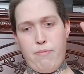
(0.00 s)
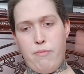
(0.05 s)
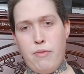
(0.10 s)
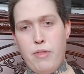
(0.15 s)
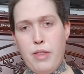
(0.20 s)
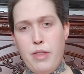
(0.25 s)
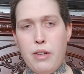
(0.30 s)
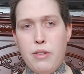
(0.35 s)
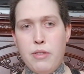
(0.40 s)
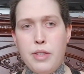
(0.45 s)

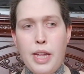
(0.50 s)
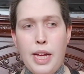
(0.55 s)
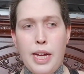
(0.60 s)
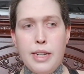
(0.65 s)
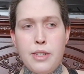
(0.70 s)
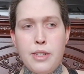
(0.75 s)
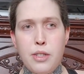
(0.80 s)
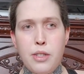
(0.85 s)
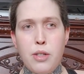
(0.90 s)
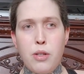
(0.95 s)
there's
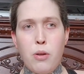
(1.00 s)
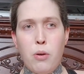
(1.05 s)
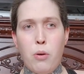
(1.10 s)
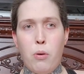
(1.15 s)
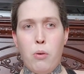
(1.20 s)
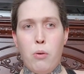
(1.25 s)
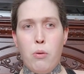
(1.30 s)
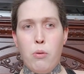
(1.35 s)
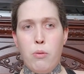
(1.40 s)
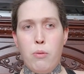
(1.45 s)
that
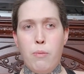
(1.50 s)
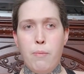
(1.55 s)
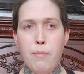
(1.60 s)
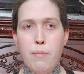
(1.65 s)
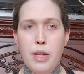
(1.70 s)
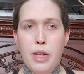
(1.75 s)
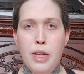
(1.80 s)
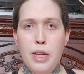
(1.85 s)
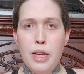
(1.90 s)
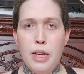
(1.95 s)
whole
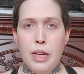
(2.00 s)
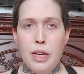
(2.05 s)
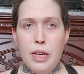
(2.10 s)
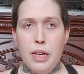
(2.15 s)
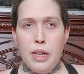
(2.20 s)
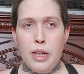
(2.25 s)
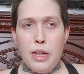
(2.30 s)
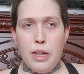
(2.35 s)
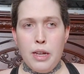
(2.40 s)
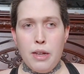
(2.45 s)

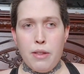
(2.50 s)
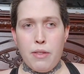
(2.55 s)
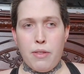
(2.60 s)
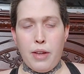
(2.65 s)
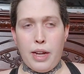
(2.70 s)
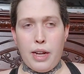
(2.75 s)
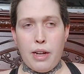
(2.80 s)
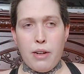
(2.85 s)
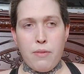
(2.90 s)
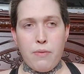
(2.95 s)

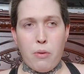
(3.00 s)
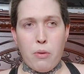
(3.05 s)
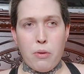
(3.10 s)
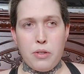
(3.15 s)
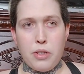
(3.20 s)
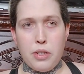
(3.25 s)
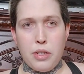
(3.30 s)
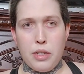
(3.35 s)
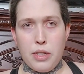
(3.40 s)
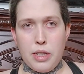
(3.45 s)
thing,
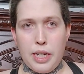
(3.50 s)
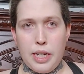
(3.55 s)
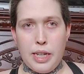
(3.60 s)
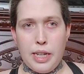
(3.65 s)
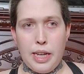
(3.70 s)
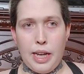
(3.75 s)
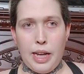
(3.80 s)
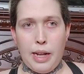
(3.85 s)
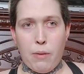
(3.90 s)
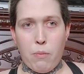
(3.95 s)

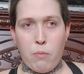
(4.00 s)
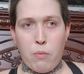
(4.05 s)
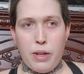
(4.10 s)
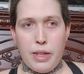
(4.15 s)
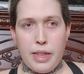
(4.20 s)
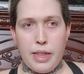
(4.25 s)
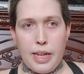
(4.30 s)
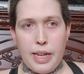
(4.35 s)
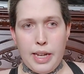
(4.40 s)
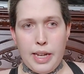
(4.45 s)
unfortunately. And
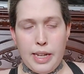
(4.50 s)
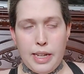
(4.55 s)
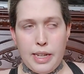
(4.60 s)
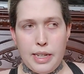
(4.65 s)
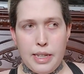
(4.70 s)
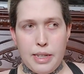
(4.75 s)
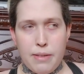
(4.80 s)
when they